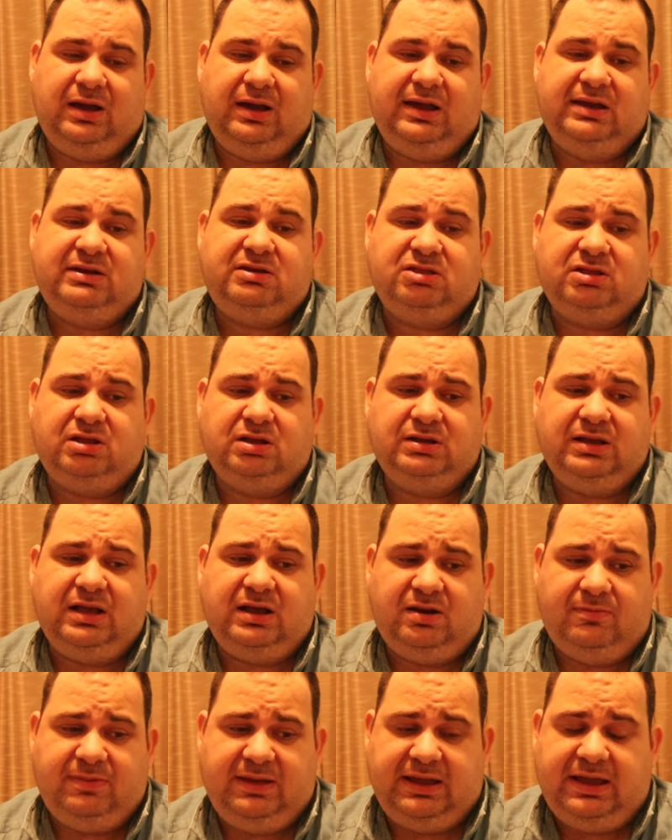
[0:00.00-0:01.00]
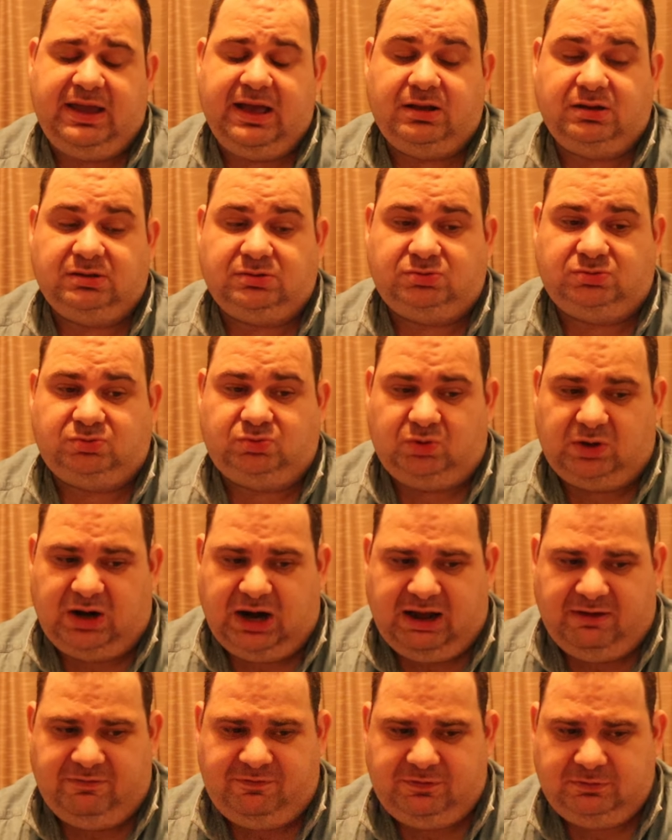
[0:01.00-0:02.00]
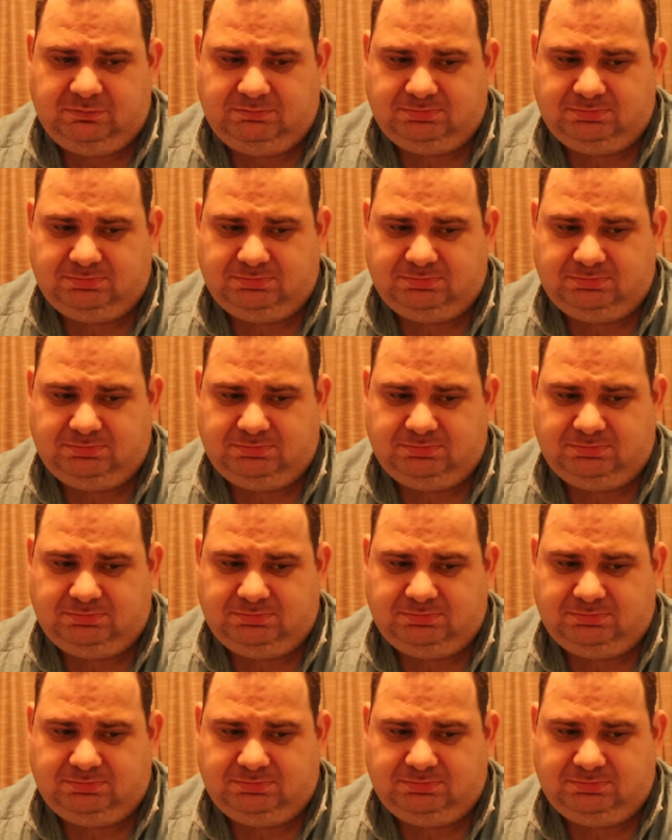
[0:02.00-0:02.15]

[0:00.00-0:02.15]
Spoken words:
It's gonna be rough,